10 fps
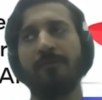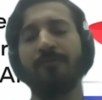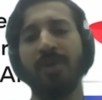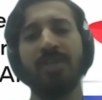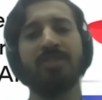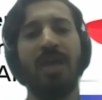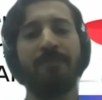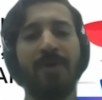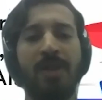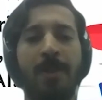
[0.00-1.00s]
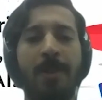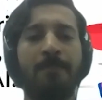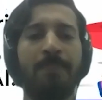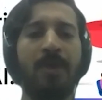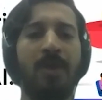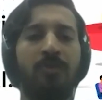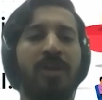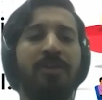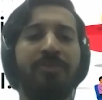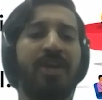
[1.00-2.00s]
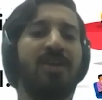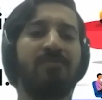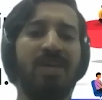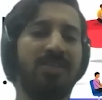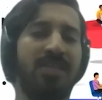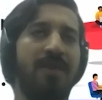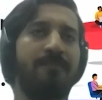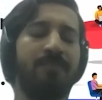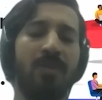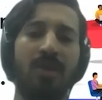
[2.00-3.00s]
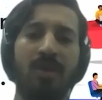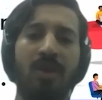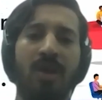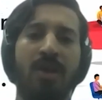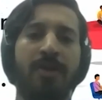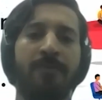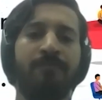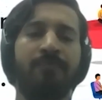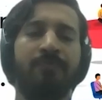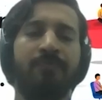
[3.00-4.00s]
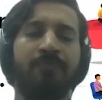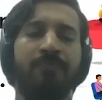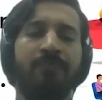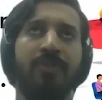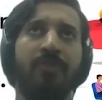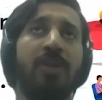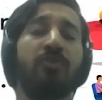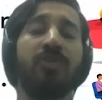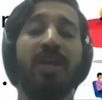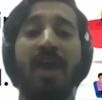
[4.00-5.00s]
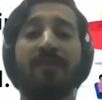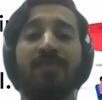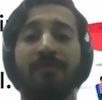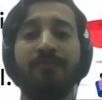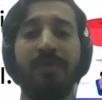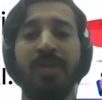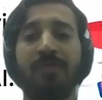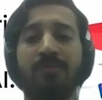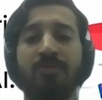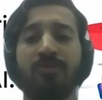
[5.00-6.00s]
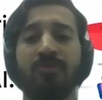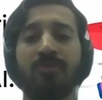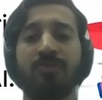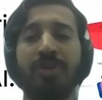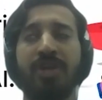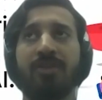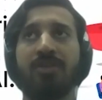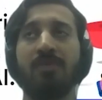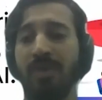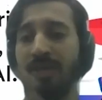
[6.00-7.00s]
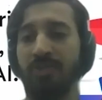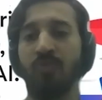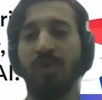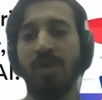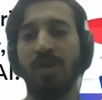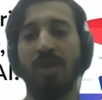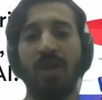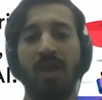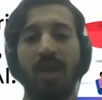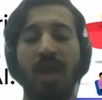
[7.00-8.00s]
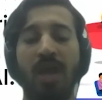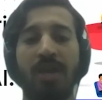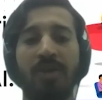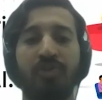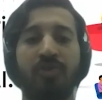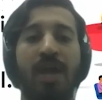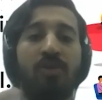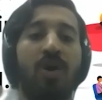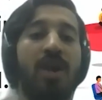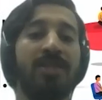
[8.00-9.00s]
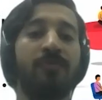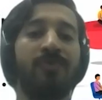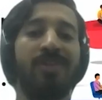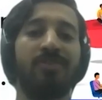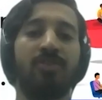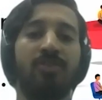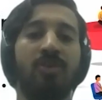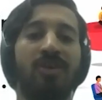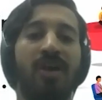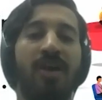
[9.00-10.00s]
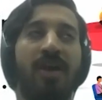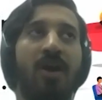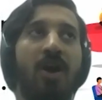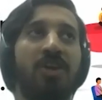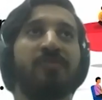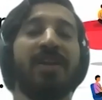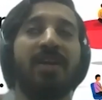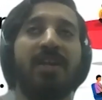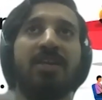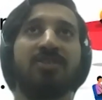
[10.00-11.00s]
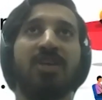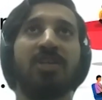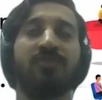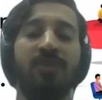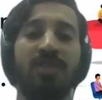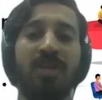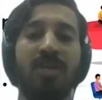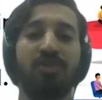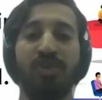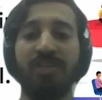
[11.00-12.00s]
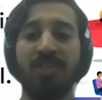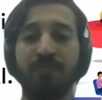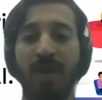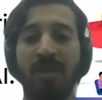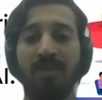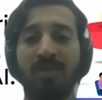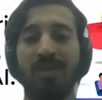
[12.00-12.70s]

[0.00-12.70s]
For example, you can create a maze game where you can have the freedom to create the maze world, and your algorithm will, you know, automatically search for the shortest path